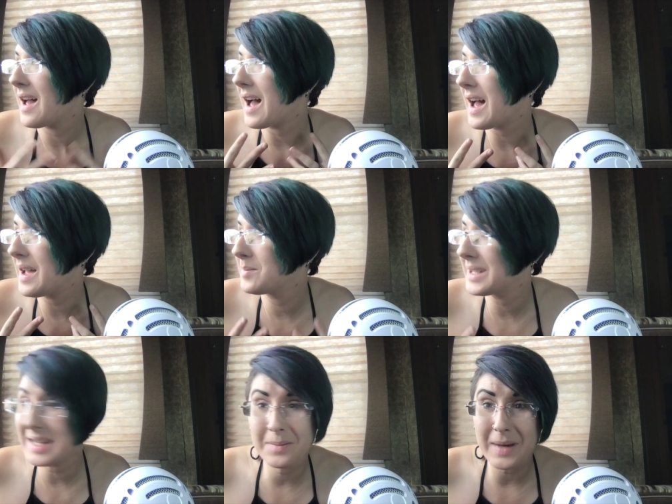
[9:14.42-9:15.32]
I'm
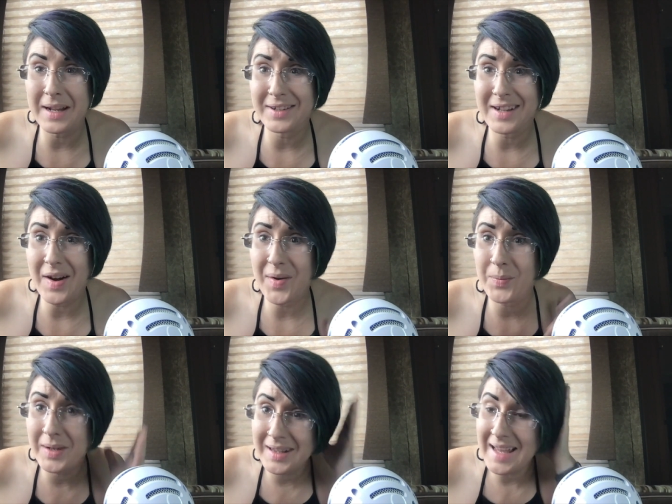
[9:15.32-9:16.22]
getting better now at
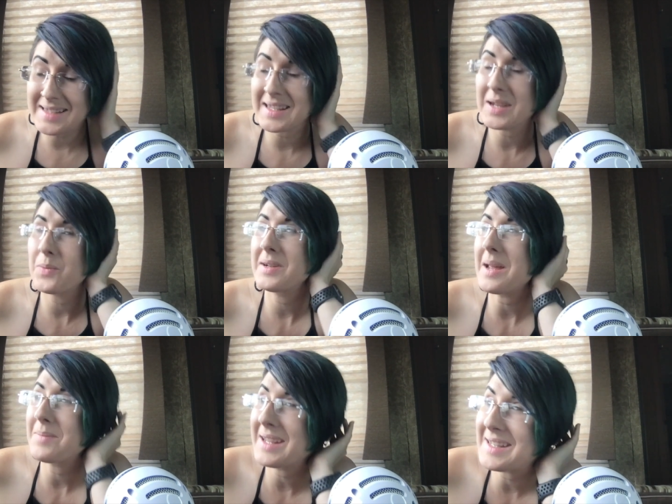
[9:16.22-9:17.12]
realizing when
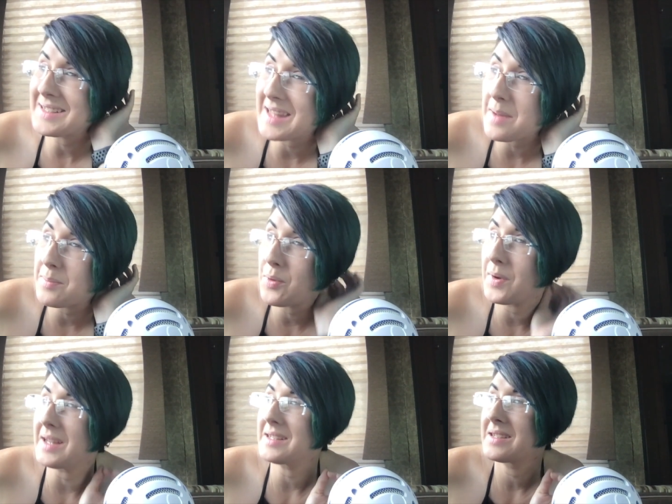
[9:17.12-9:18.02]
I'm getting to that
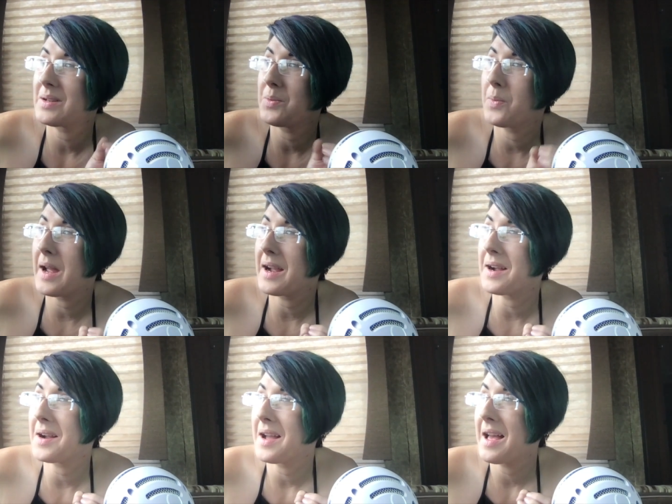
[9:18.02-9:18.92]
point
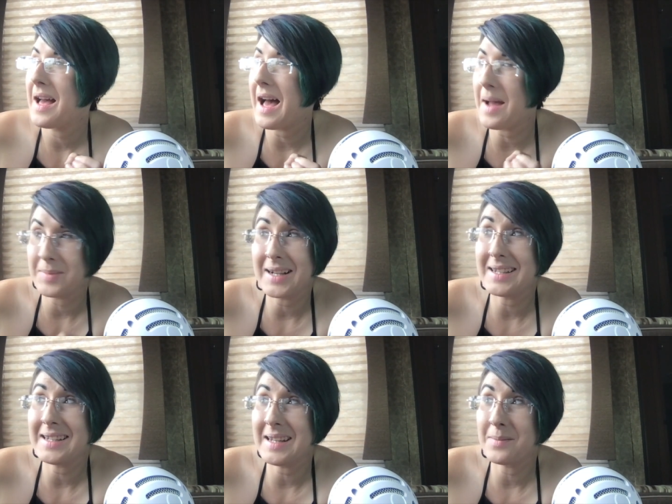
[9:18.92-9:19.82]
where I'm going
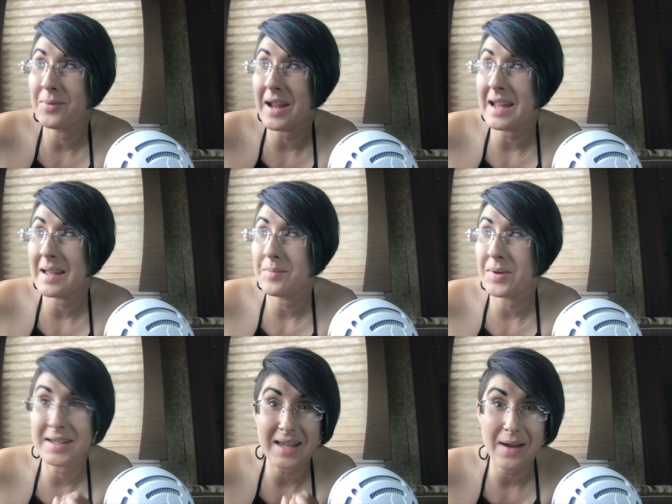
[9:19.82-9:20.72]
to need a break
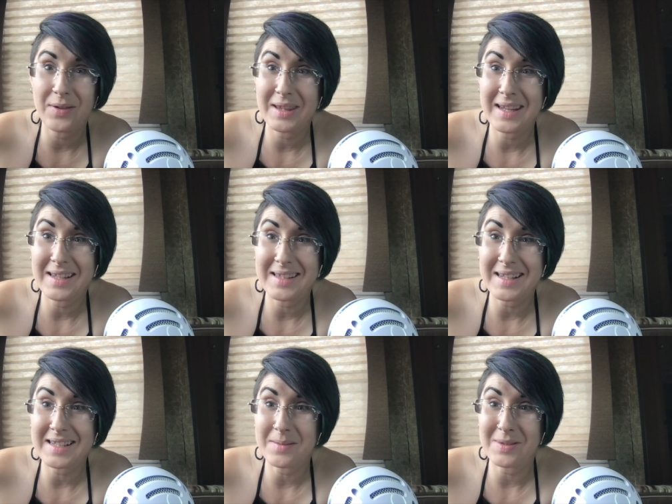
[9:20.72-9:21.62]
because everything is
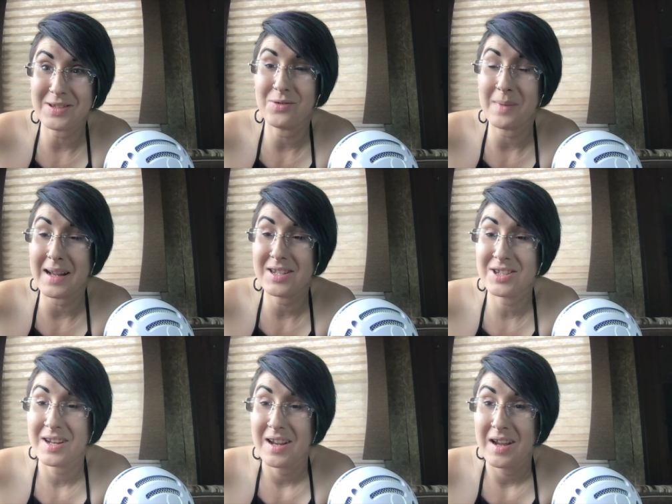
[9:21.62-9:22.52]
getting to be too
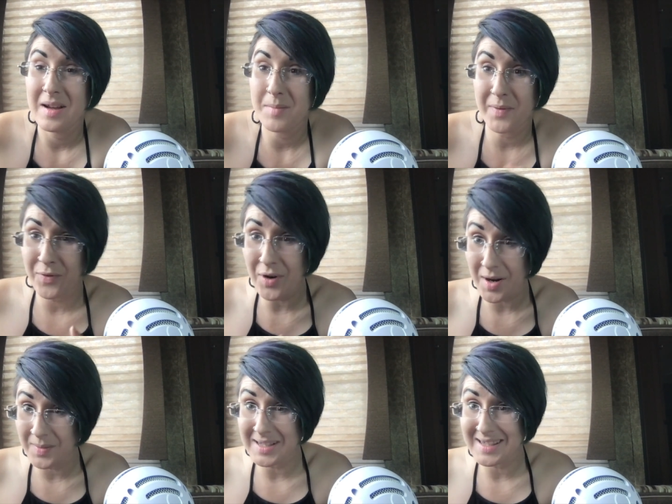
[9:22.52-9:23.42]
much. Before I
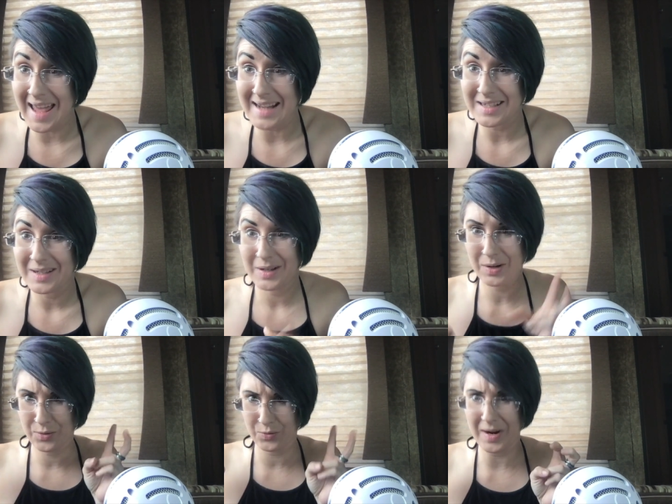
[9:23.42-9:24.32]
reach that
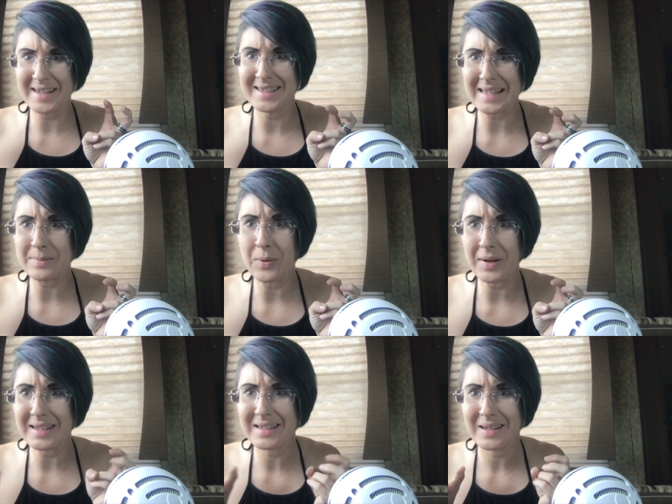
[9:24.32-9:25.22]
crisis
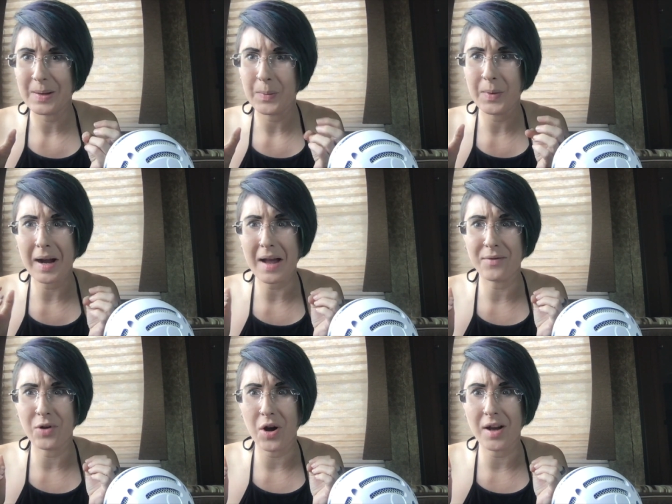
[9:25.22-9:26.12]
point where I've
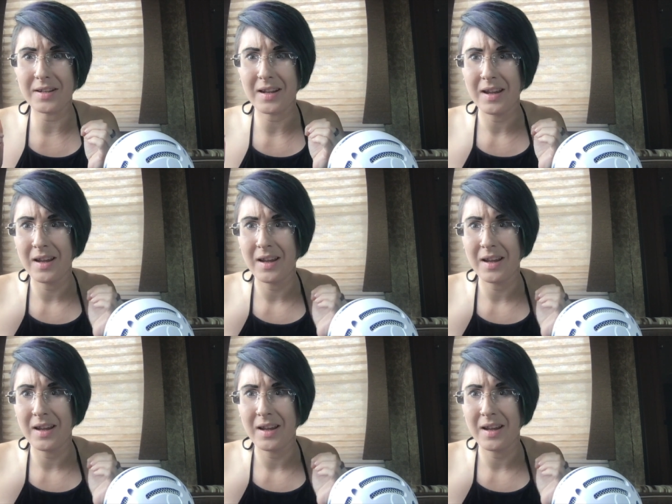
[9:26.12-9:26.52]
gone